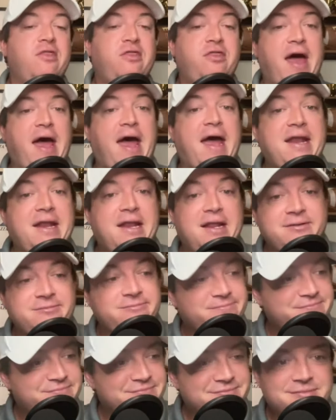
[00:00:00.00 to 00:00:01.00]
That,
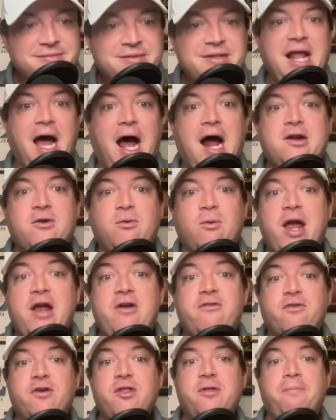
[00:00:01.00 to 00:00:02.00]
not
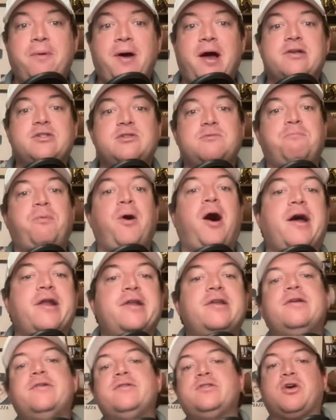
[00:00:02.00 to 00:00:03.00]
great for the Bucs, but
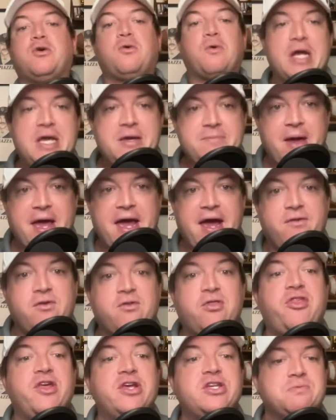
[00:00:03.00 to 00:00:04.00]
to
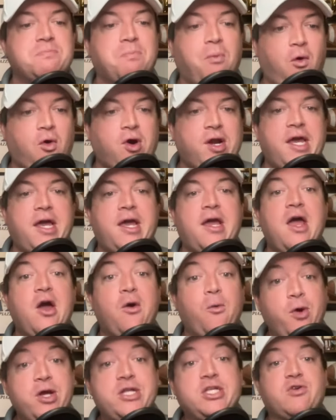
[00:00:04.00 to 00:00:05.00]
rebound this morning
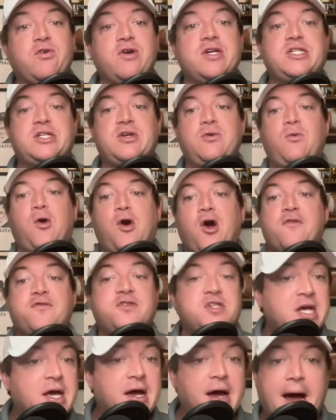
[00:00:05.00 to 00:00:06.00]
with Tristan
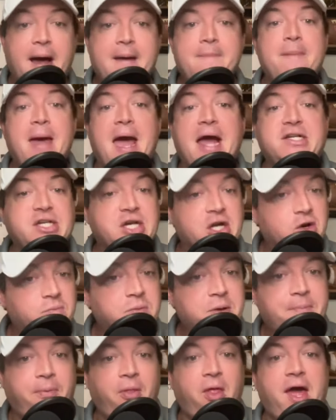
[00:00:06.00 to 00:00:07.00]
Wirfs, I imagine he'll
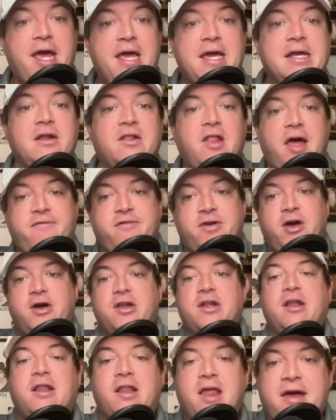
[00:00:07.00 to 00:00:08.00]
be playing in eleven
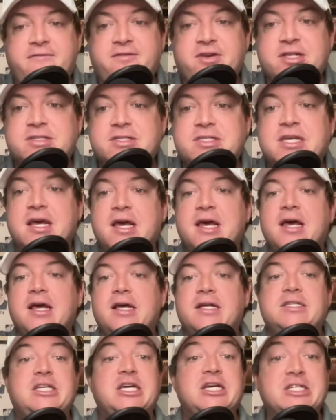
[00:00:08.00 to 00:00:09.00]
on elevens
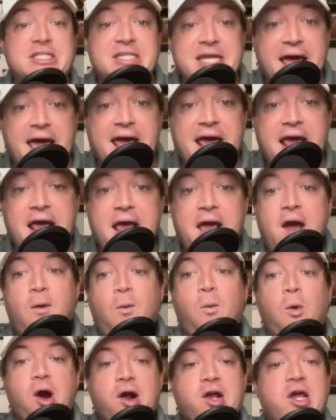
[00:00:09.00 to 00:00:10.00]
today,
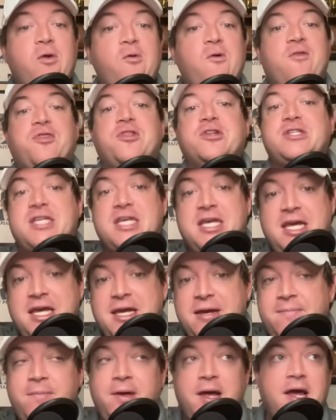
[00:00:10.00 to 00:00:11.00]
working with the
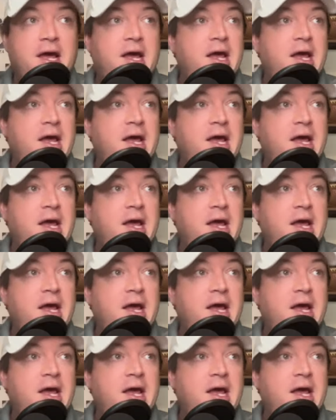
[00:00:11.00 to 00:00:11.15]
team.